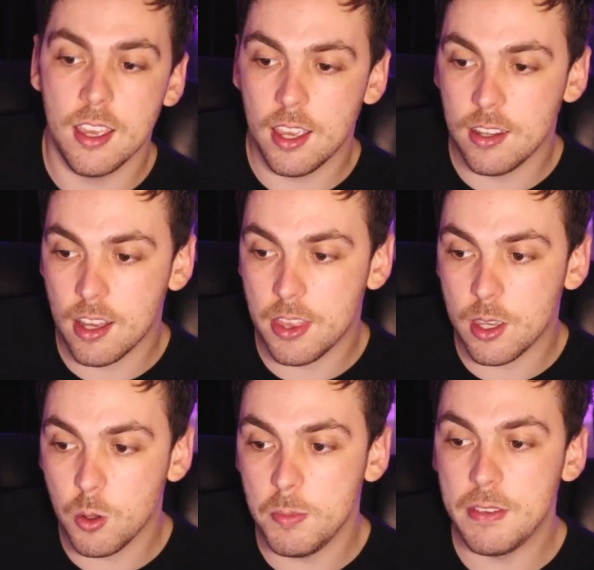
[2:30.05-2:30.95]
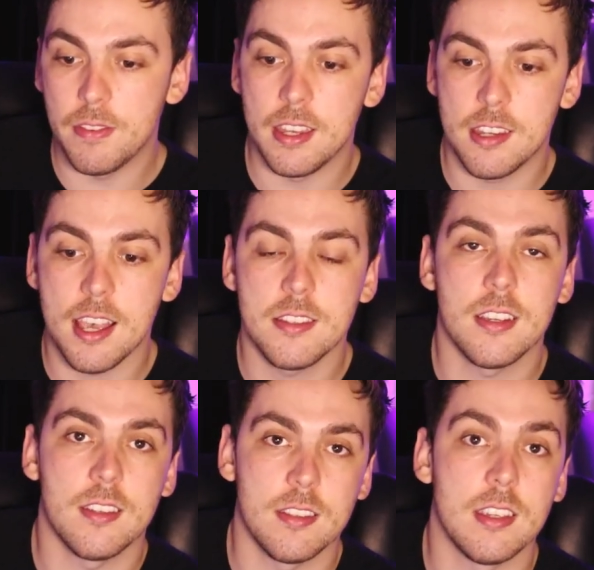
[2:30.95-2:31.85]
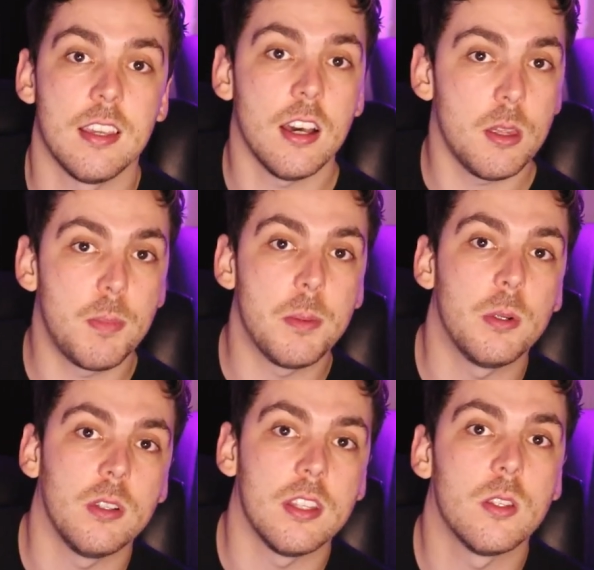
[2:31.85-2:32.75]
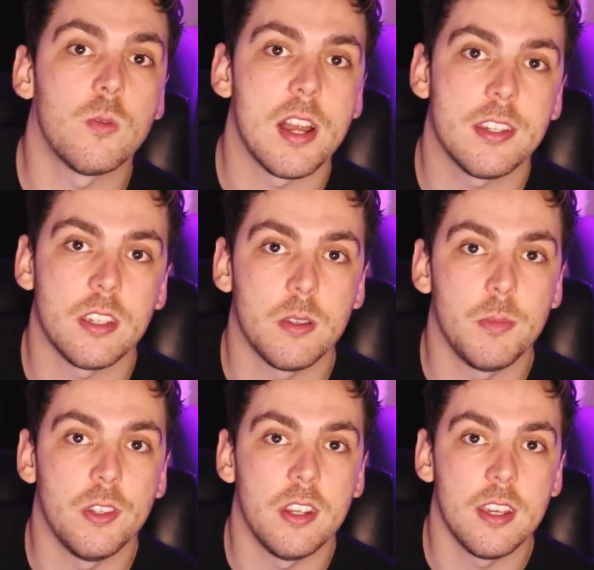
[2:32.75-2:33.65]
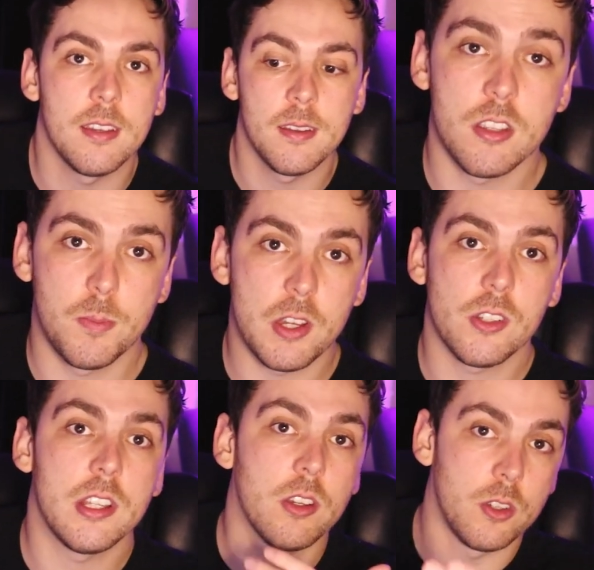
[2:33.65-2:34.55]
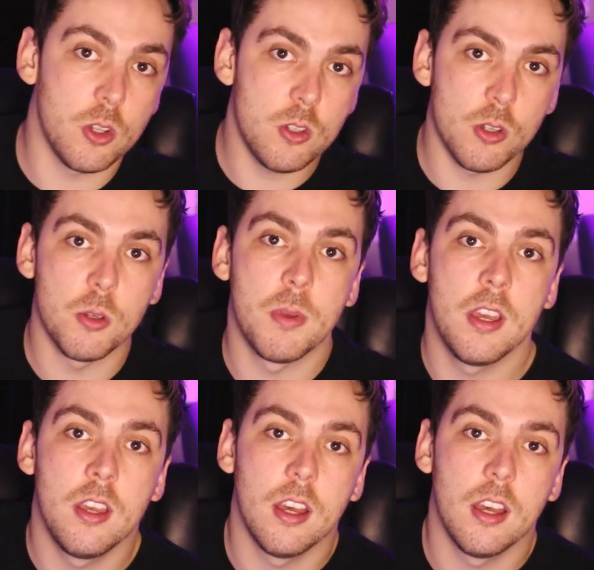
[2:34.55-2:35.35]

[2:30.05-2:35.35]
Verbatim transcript: and I think it would be fantastic to see other people in the writing community, especially on YouTube,